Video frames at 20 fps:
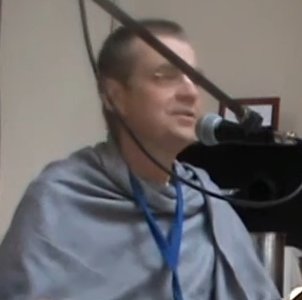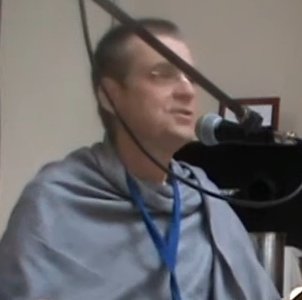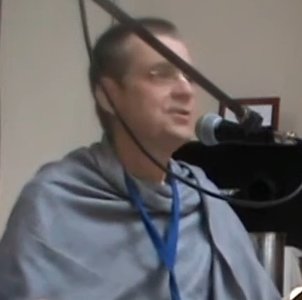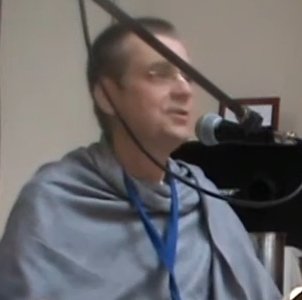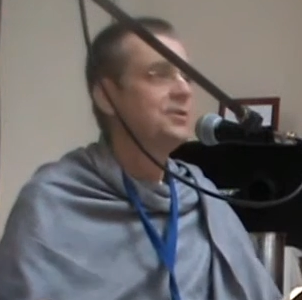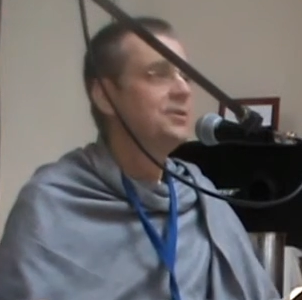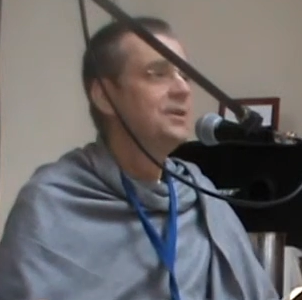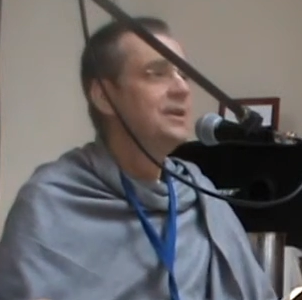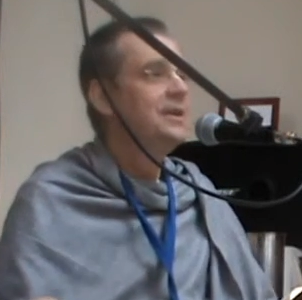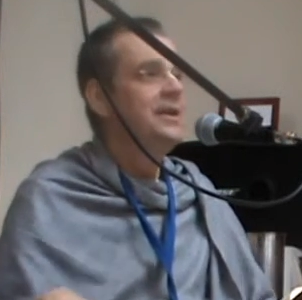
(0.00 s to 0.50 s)

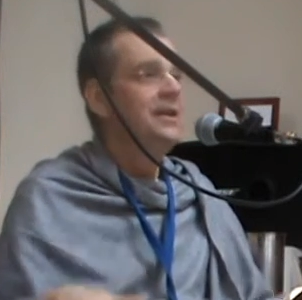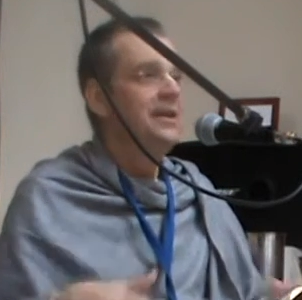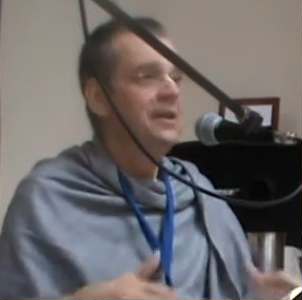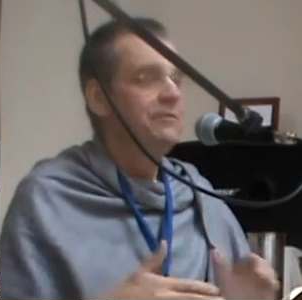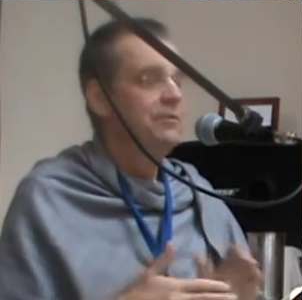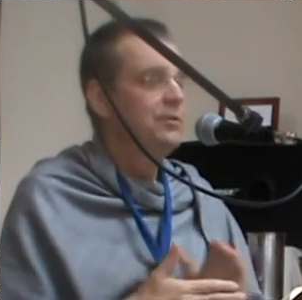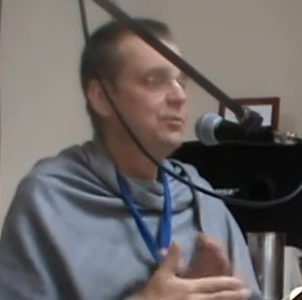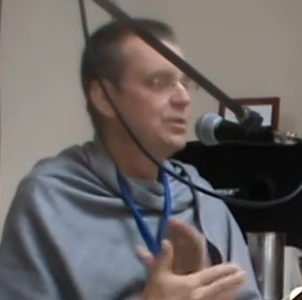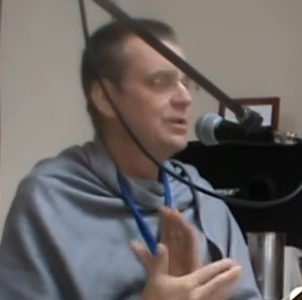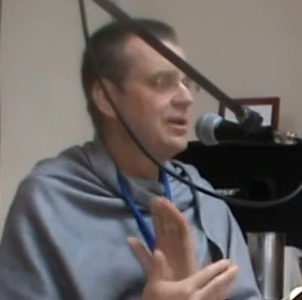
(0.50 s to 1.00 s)
So,
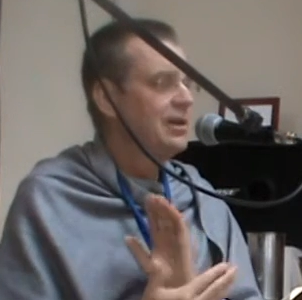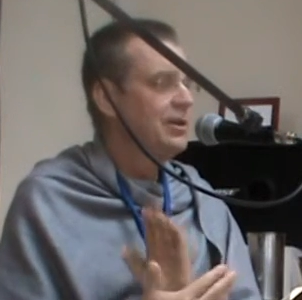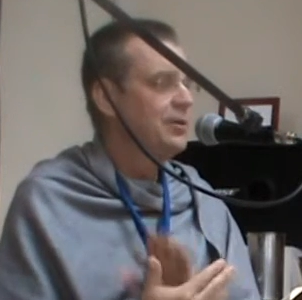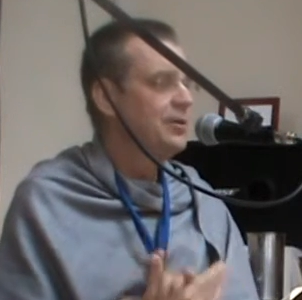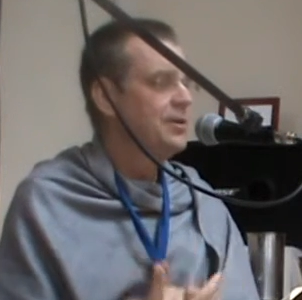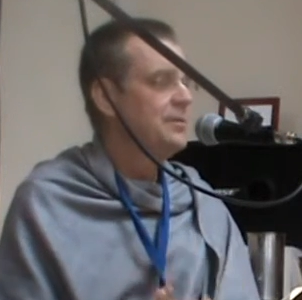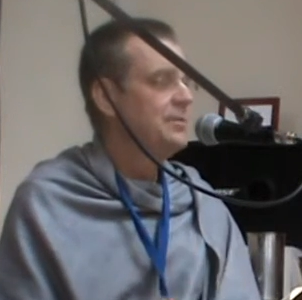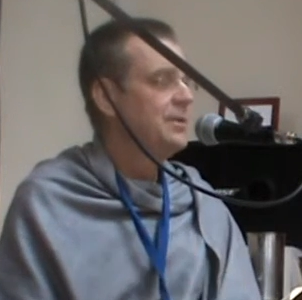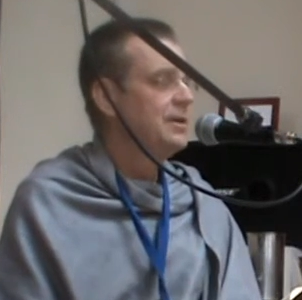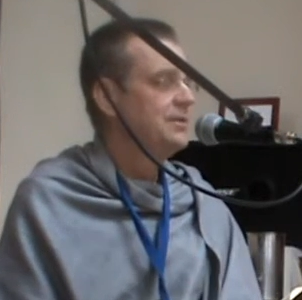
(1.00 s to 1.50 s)
if you want to
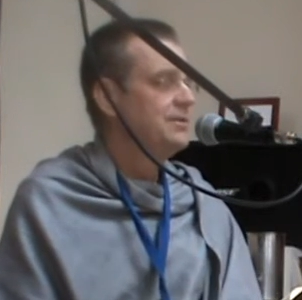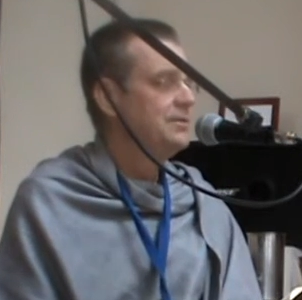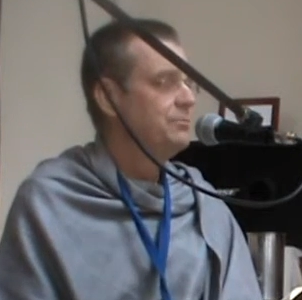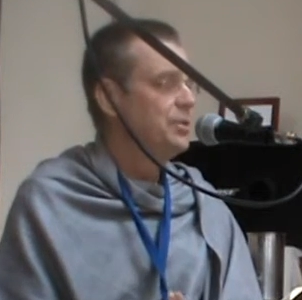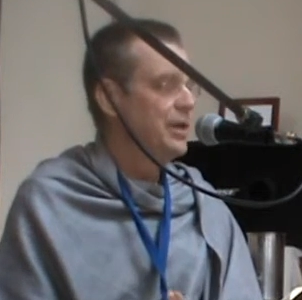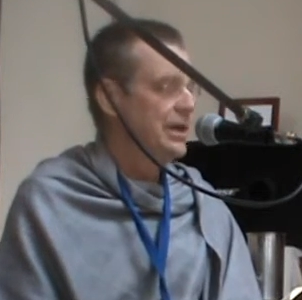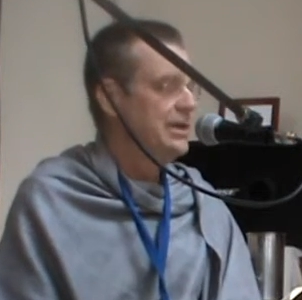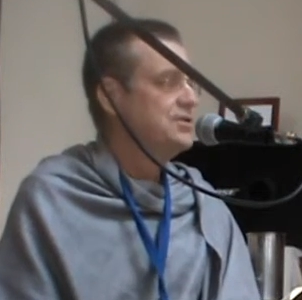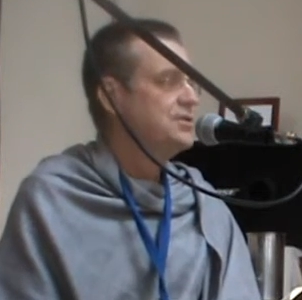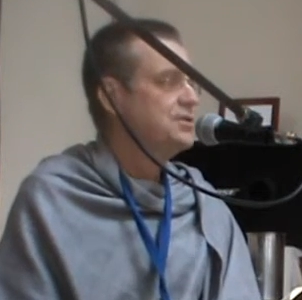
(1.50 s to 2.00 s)
learn about
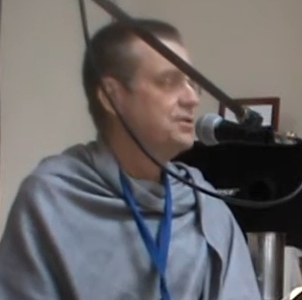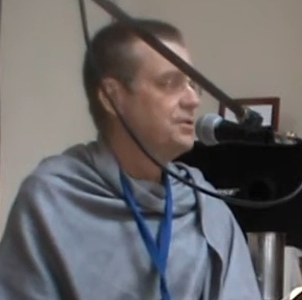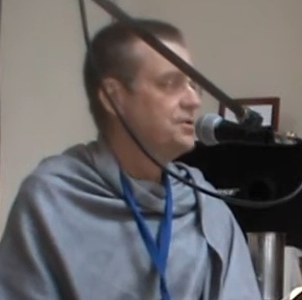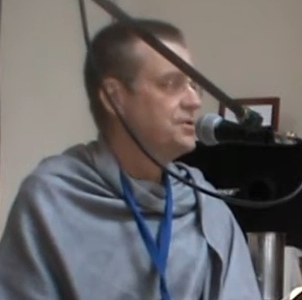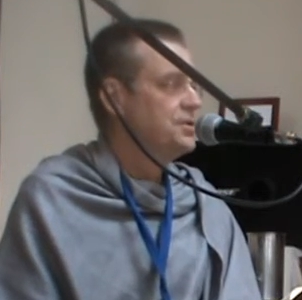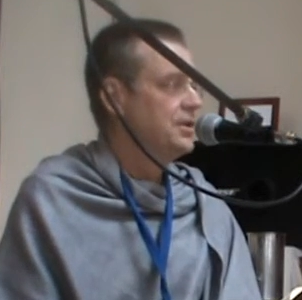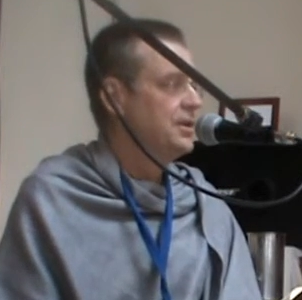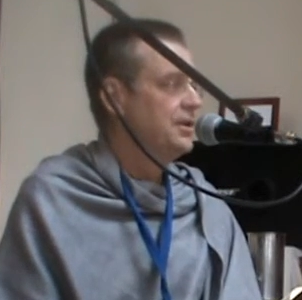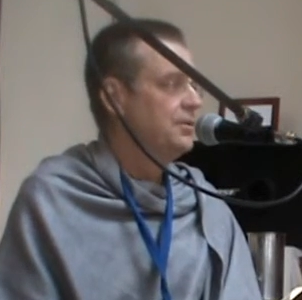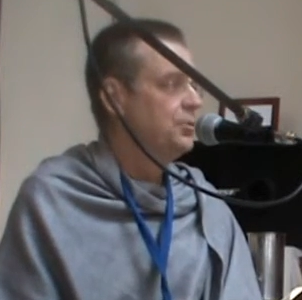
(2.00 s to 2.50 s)
brain
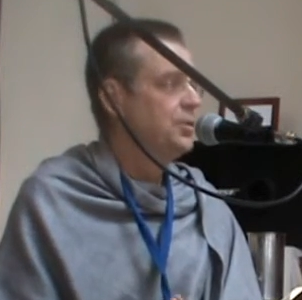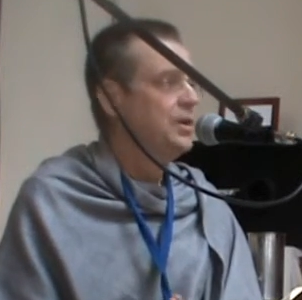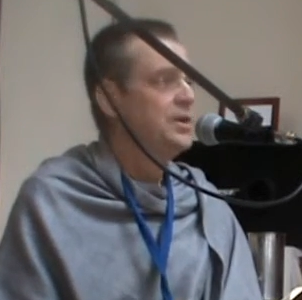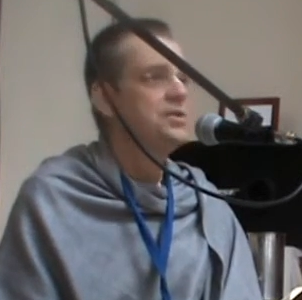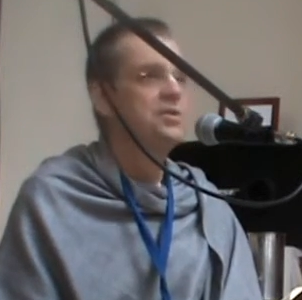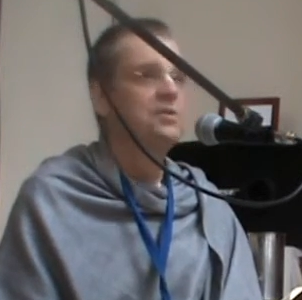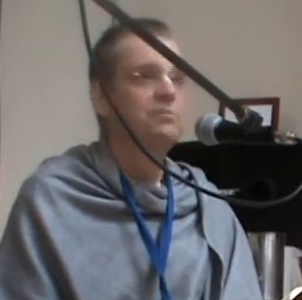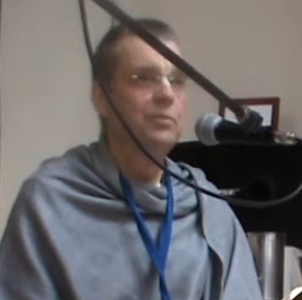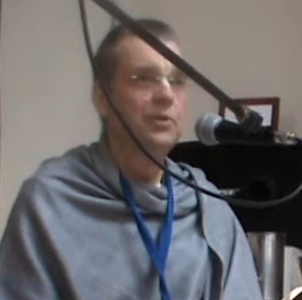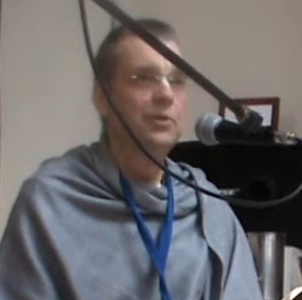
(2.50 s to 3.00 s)
surgery,
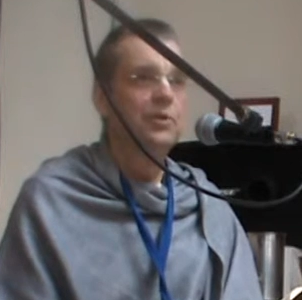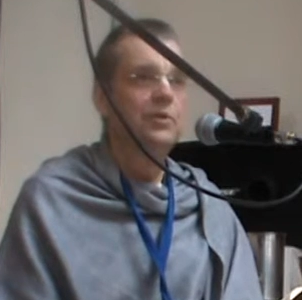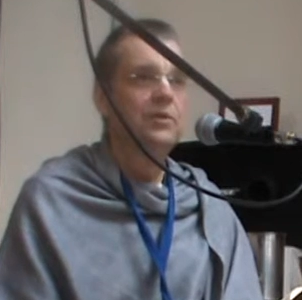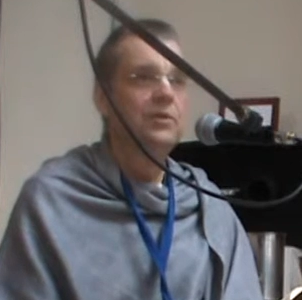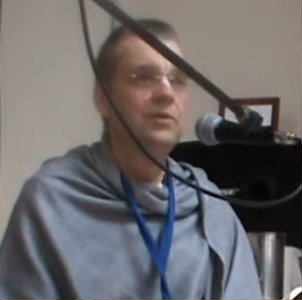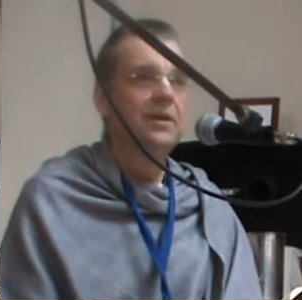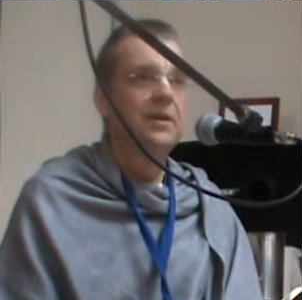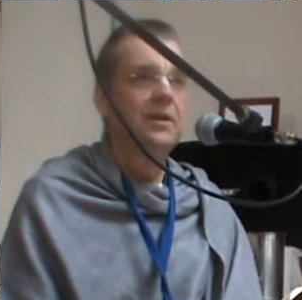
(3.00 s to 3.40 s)
which book